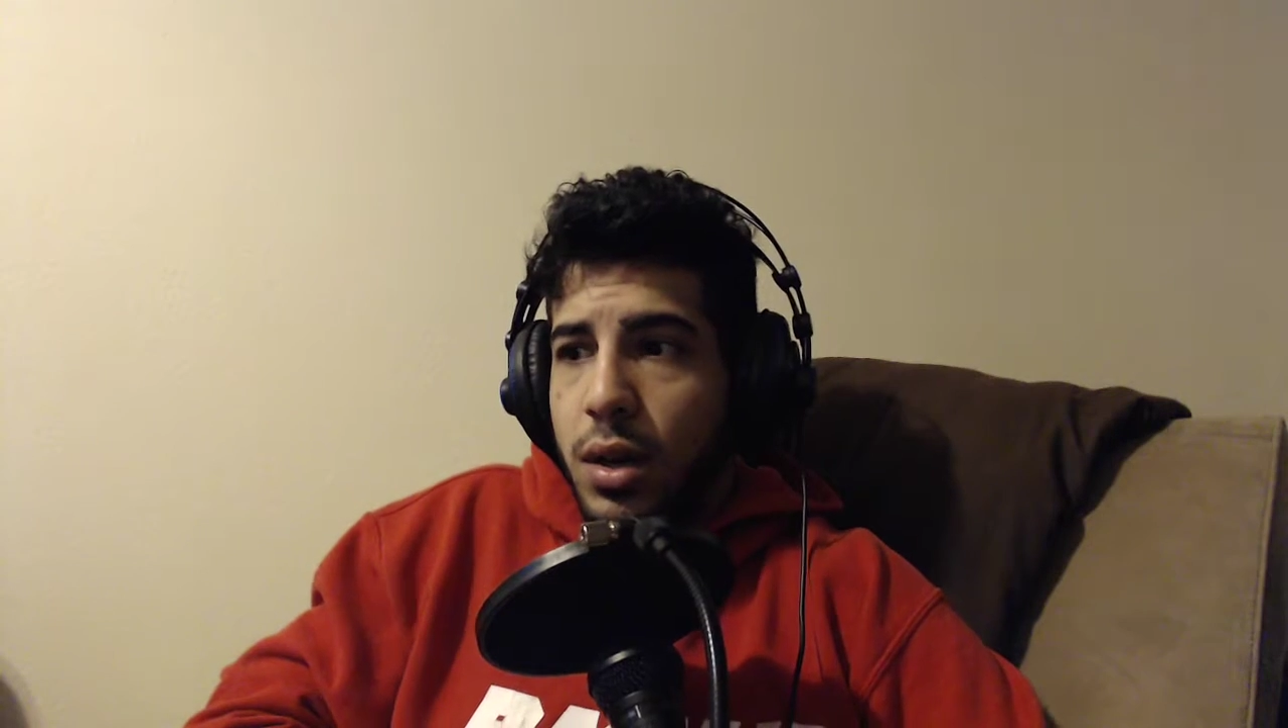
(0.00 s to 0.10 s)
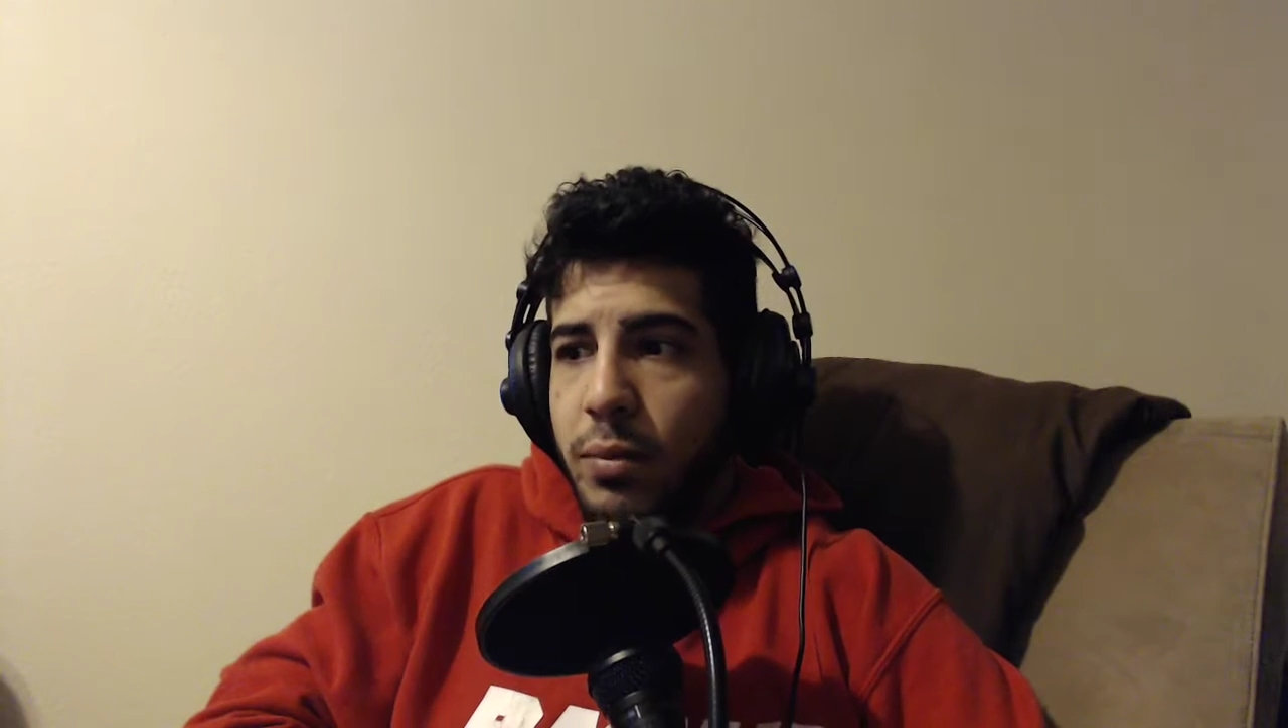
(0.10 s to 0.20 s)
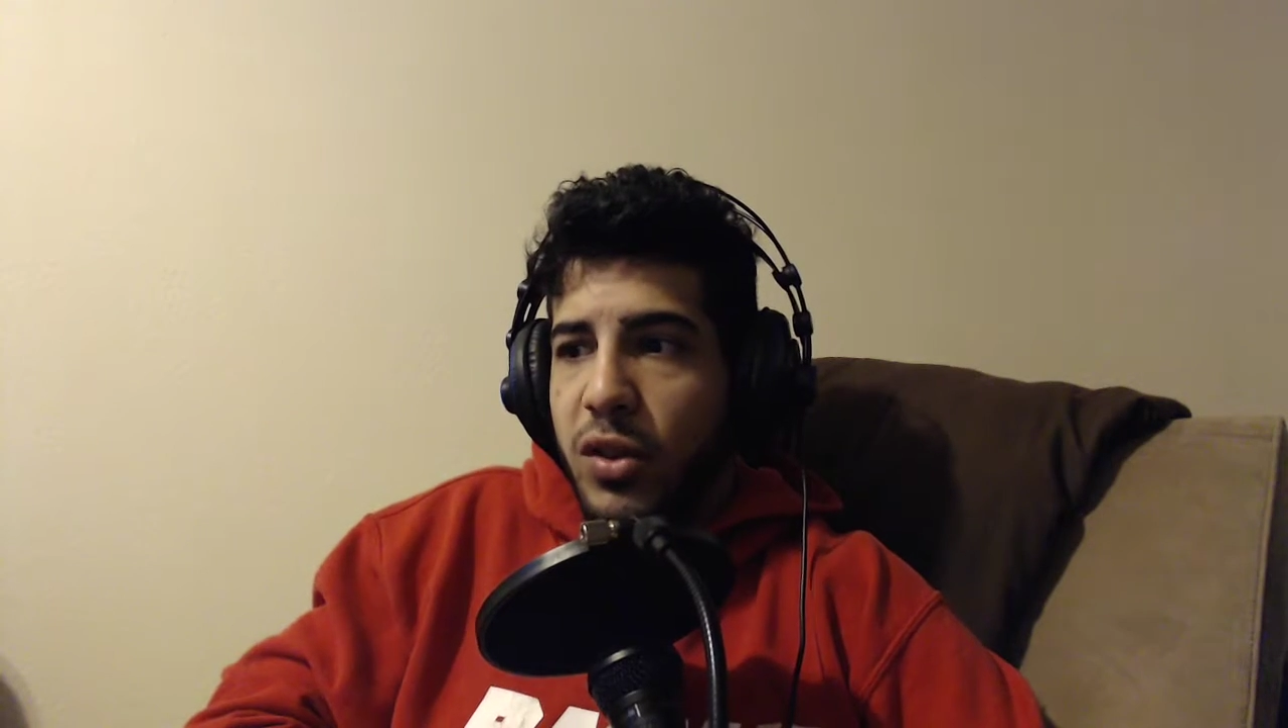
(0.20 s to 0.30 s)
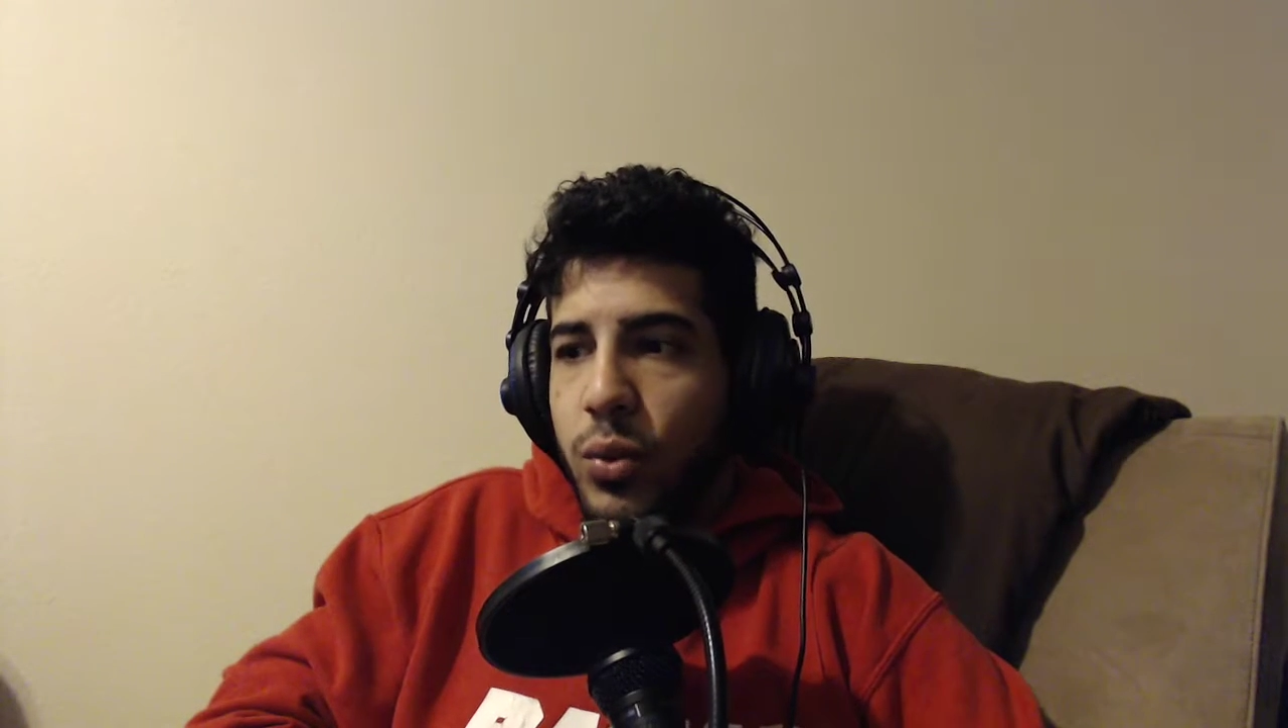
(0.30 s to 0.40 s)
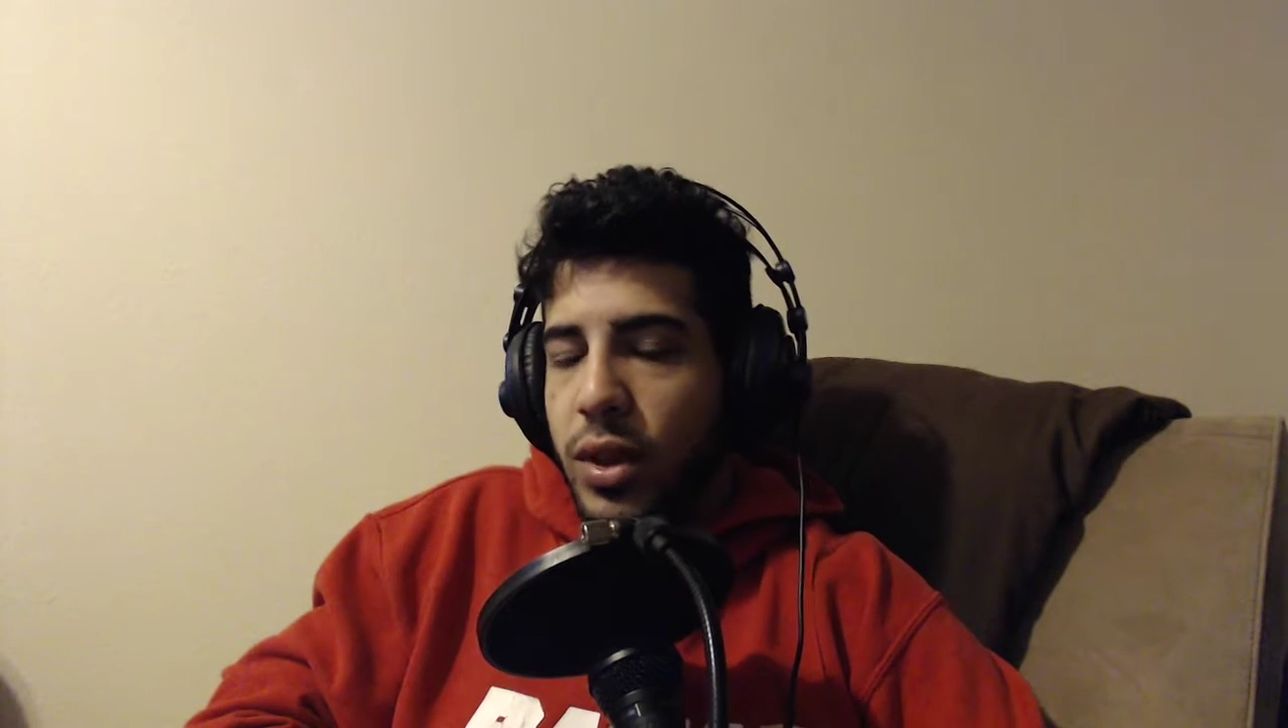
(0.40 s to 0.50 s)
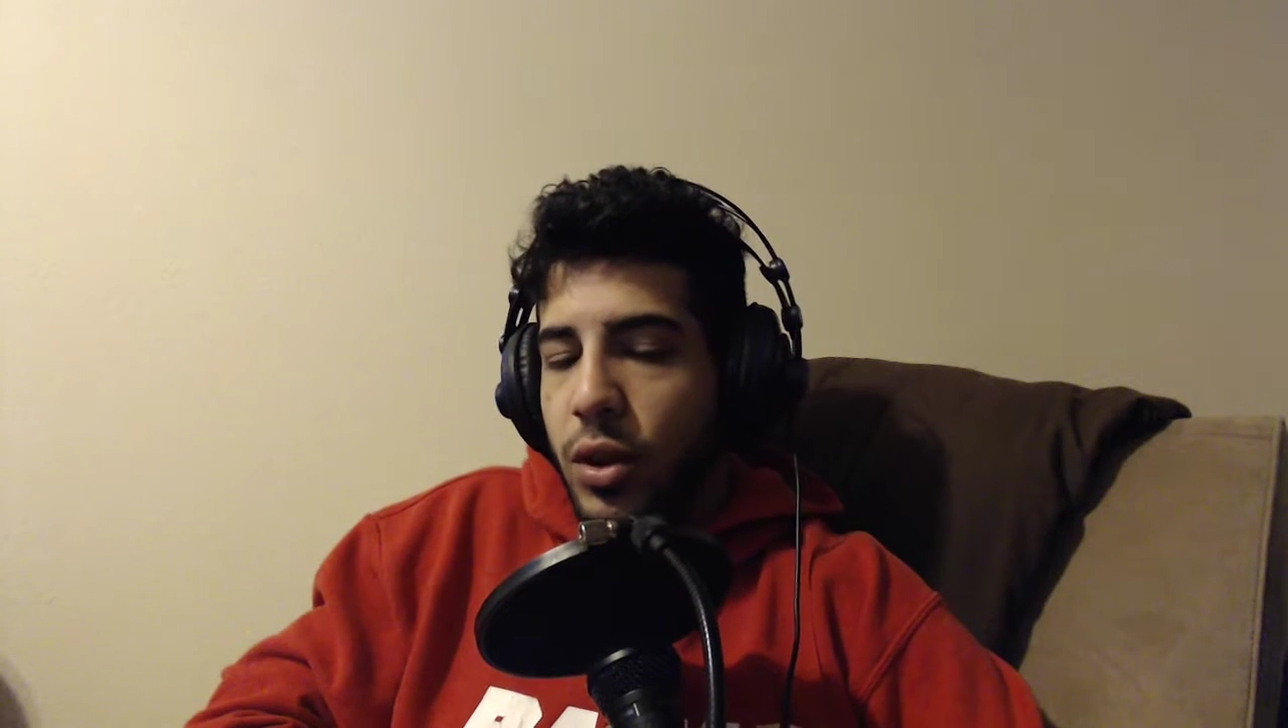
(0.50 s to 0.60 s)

between